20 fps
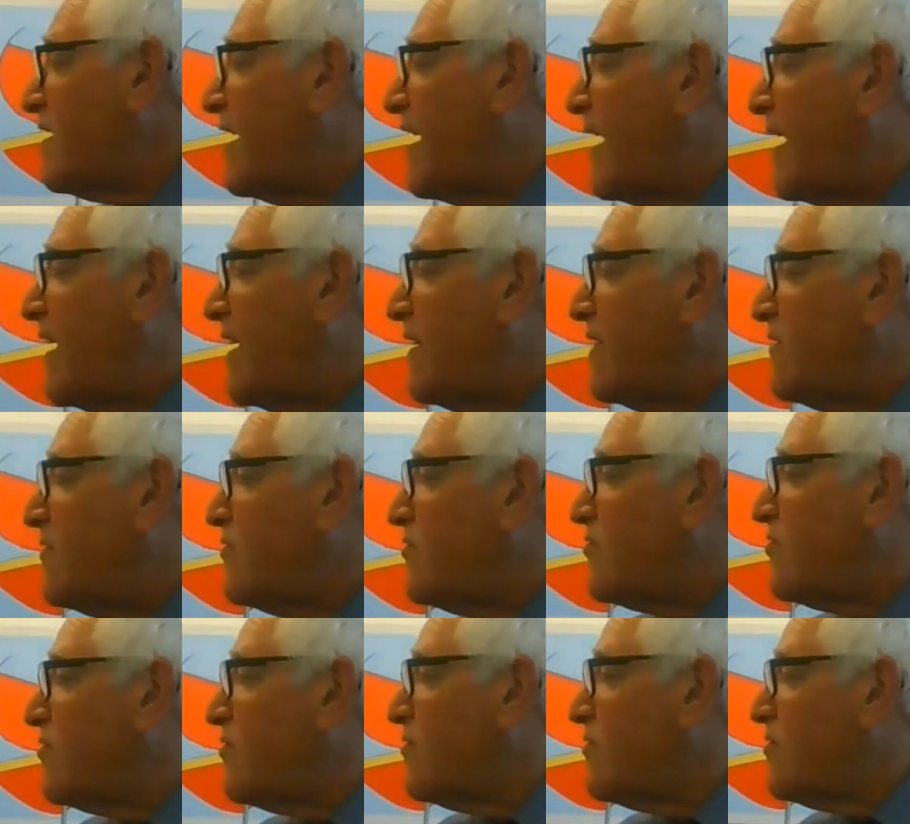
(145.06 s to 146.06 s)
and
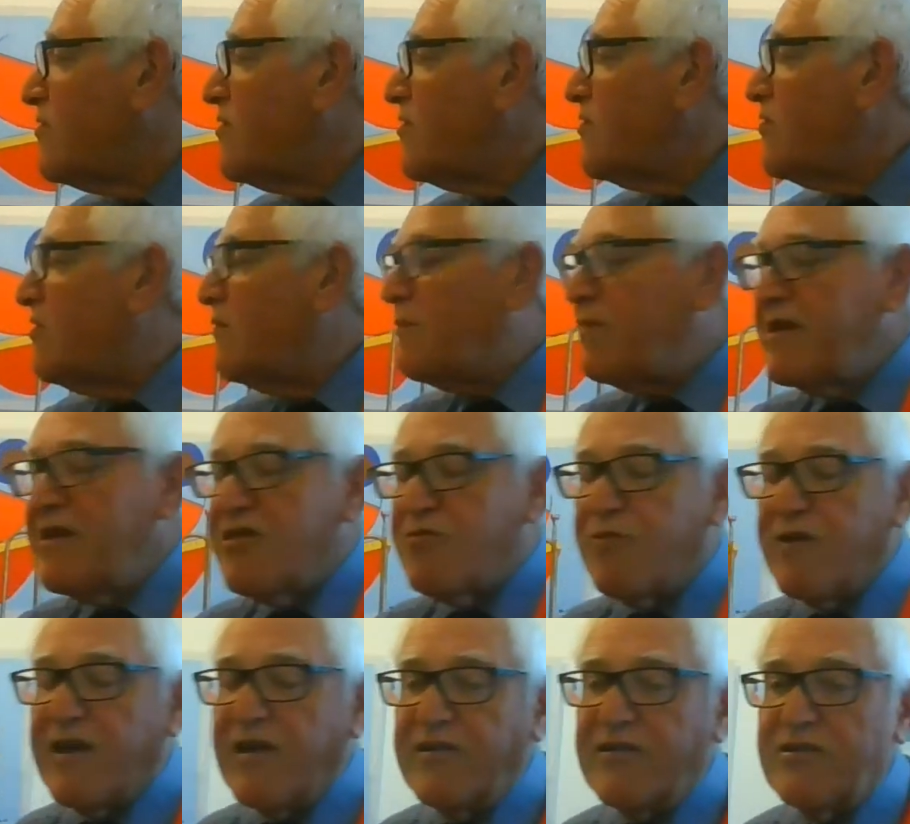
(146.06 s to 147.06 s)
the piece
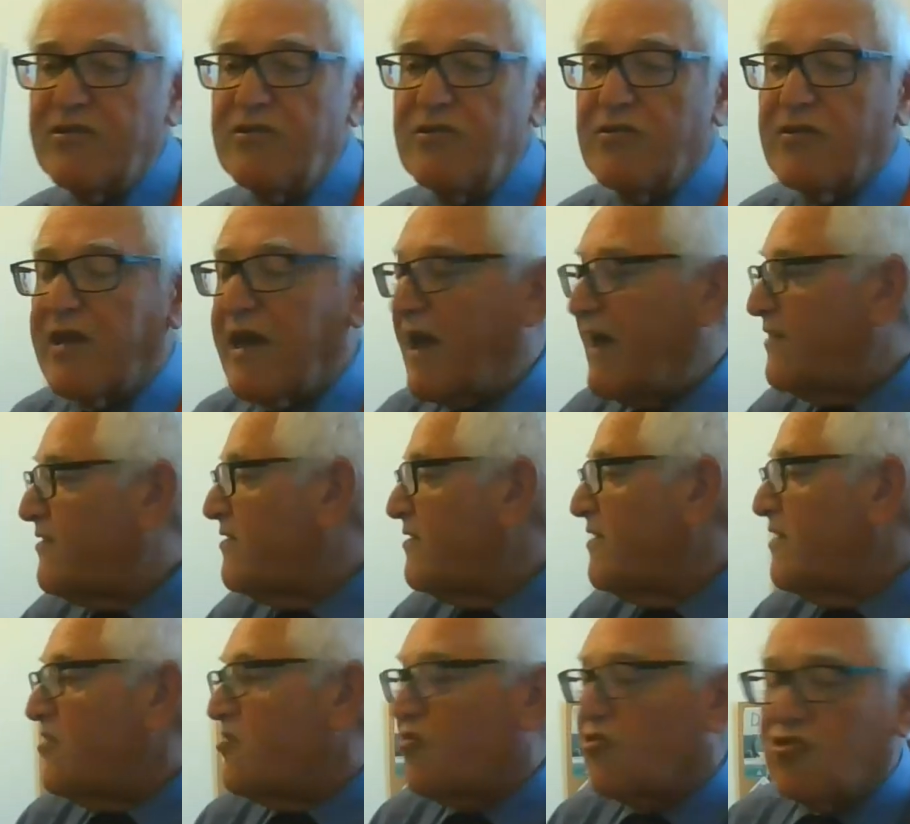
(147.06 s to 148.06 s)
we're going to look at
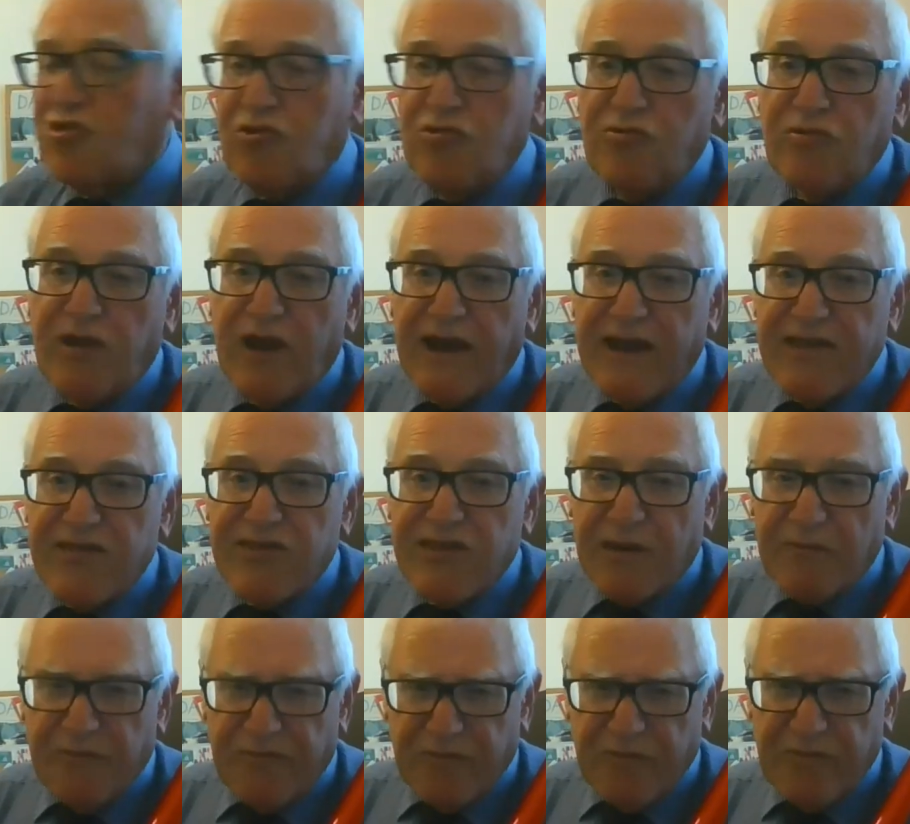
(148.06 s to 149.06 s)
is two lines
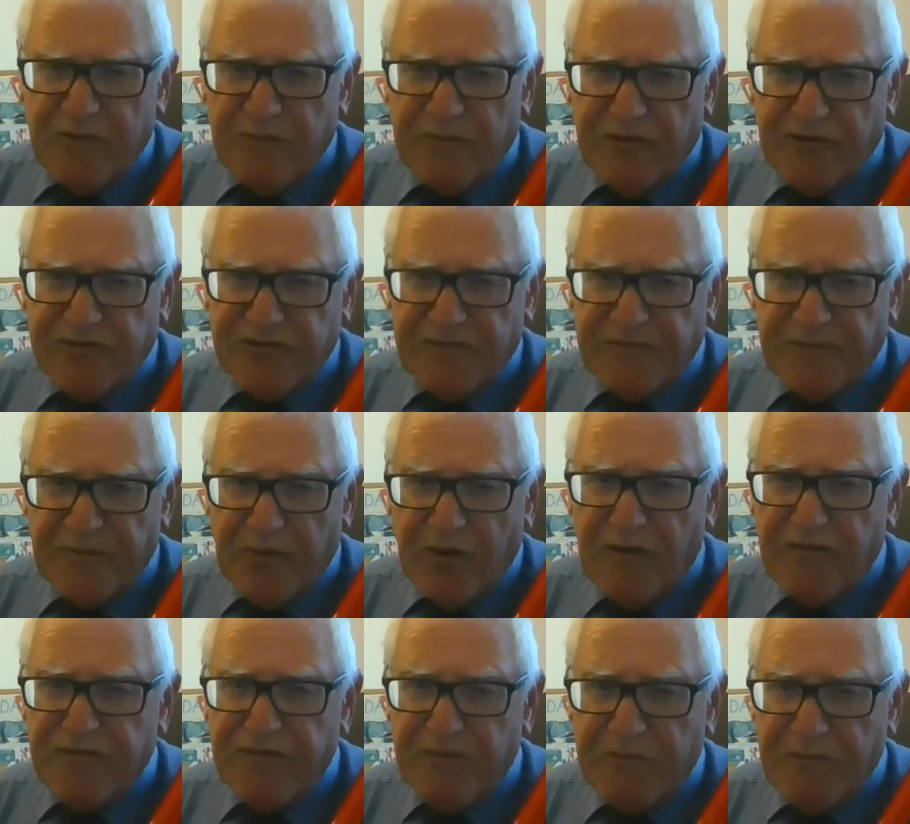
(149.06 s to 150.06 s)
up from the bottom
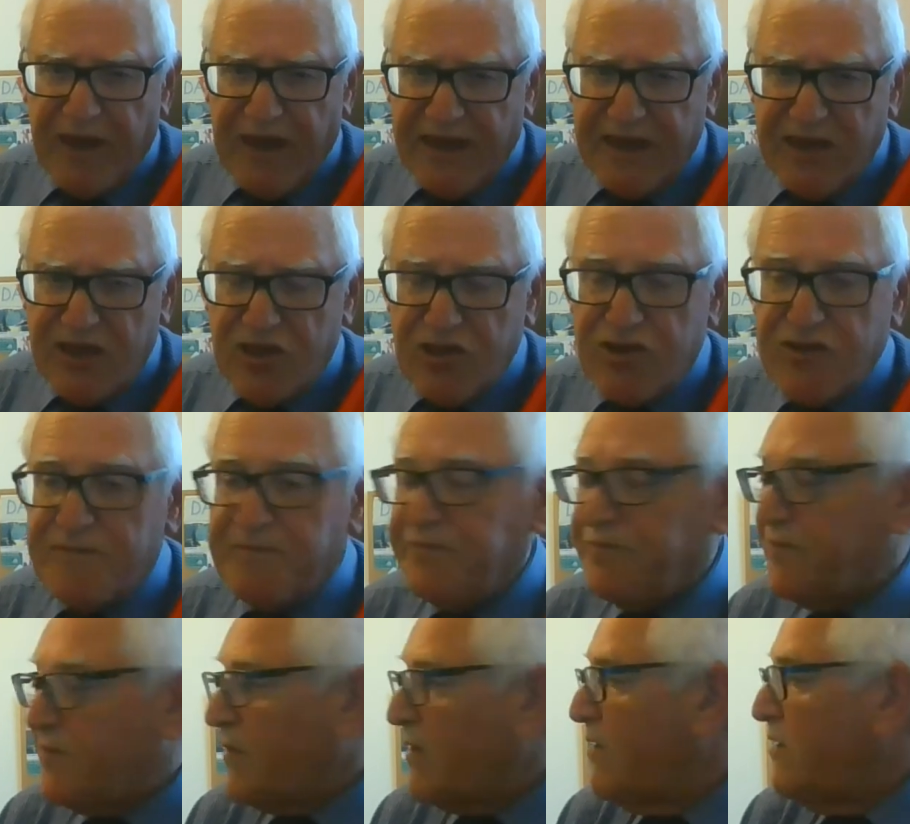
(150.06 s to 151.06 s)
of the page,
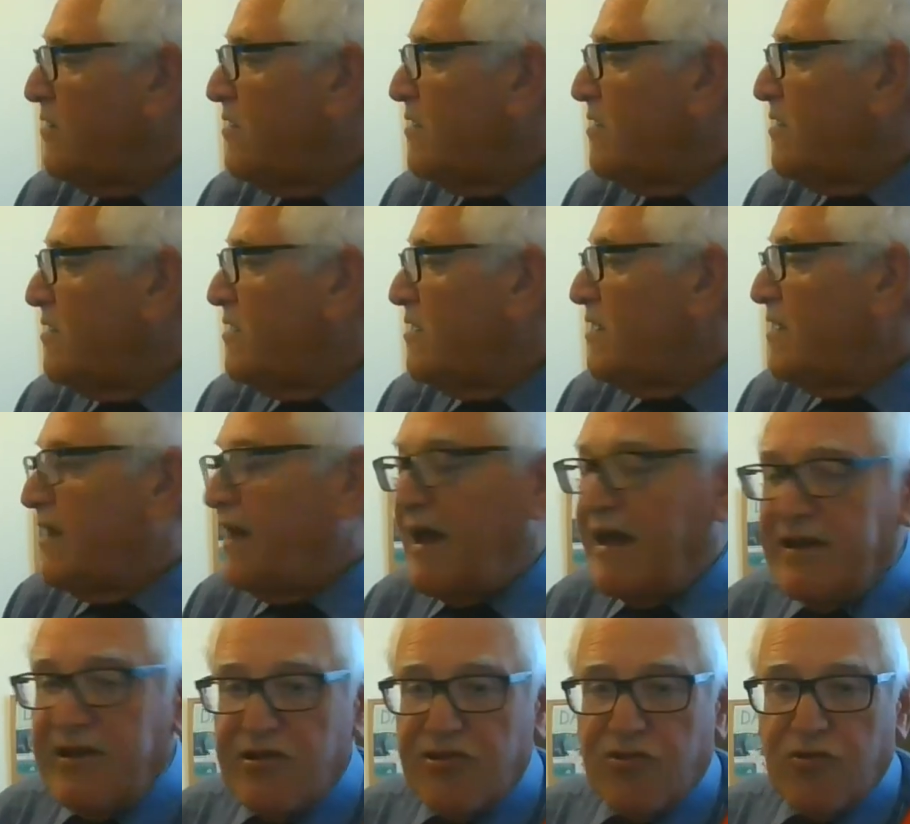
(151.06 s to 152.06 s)

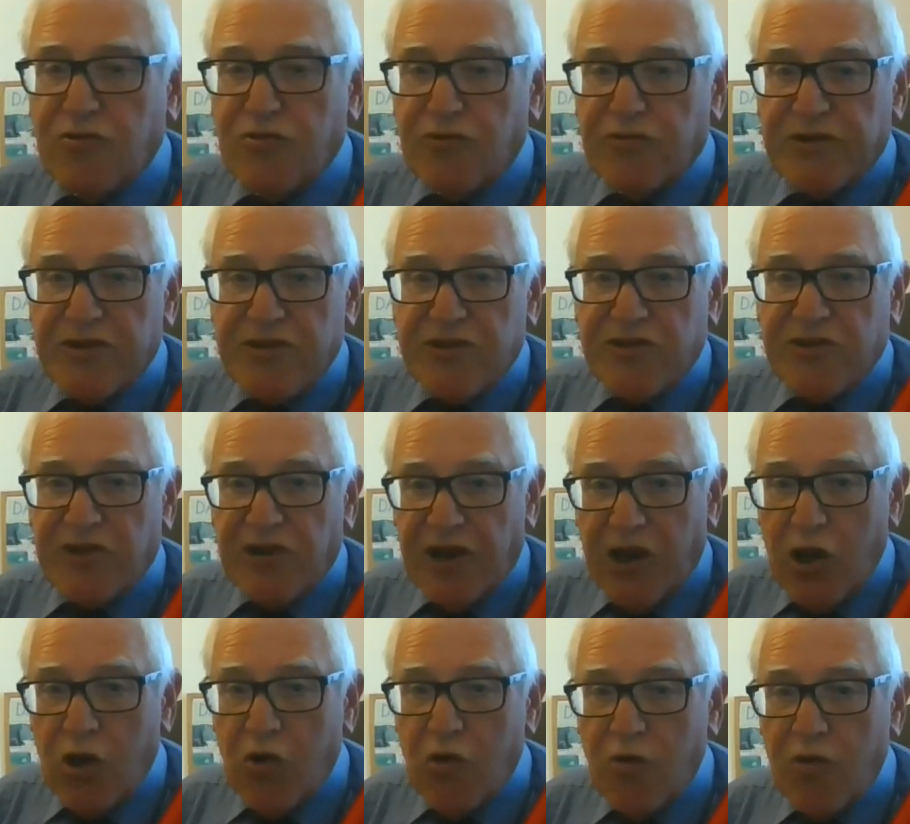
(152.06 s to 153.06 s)
and it's called
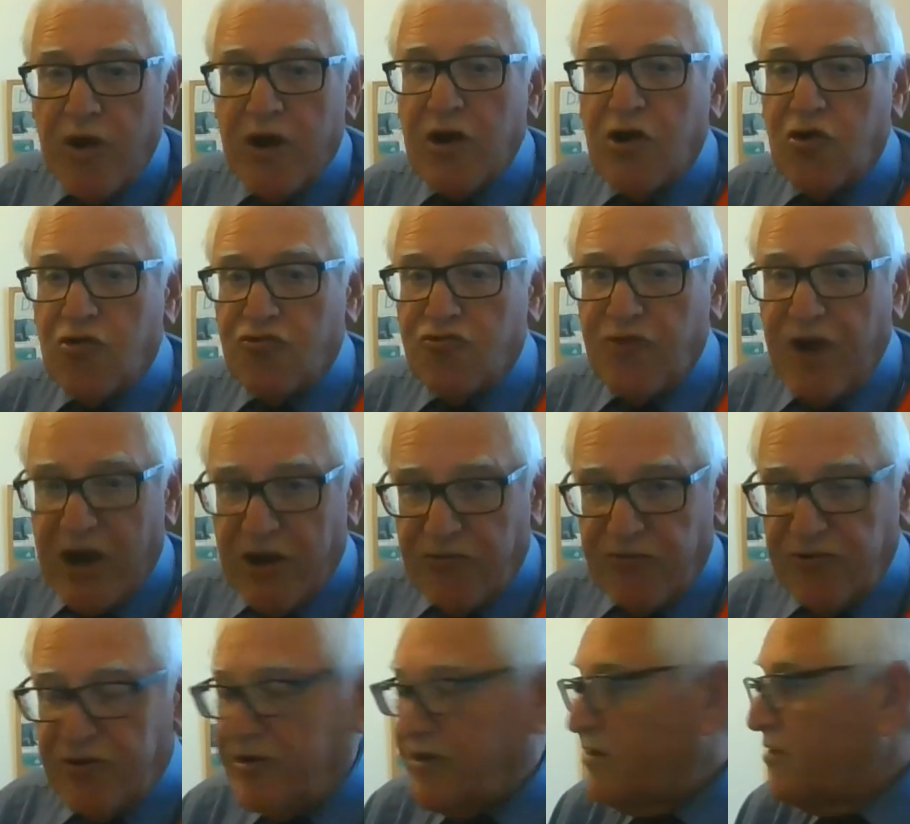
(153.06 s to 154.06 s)
Slow
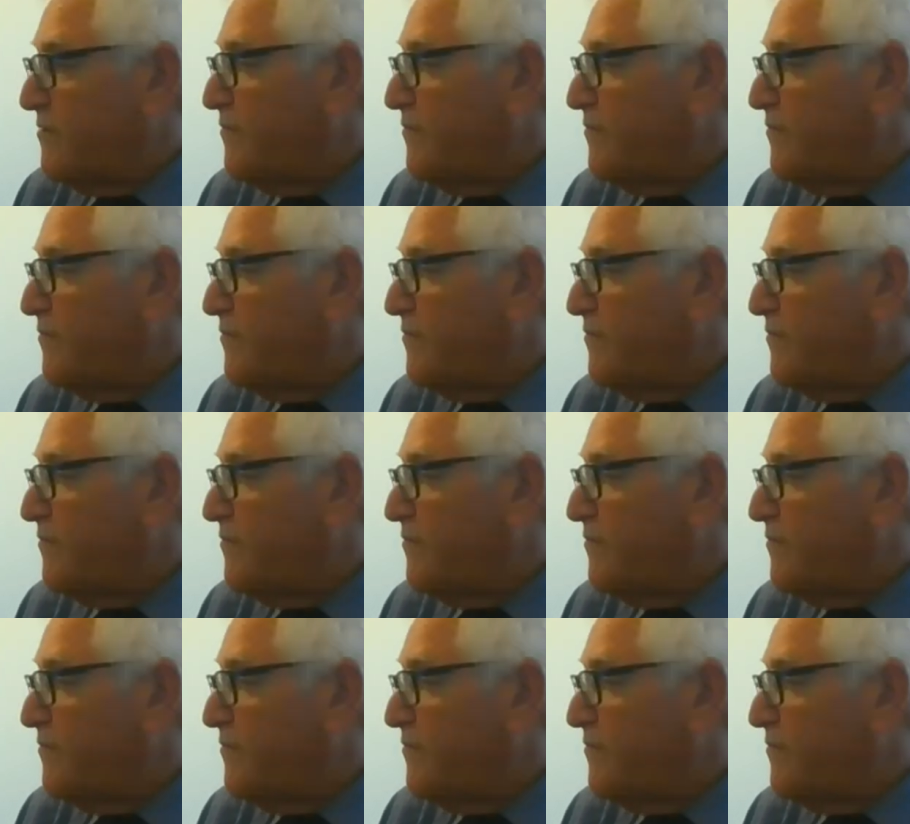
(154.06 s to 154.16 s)
Round.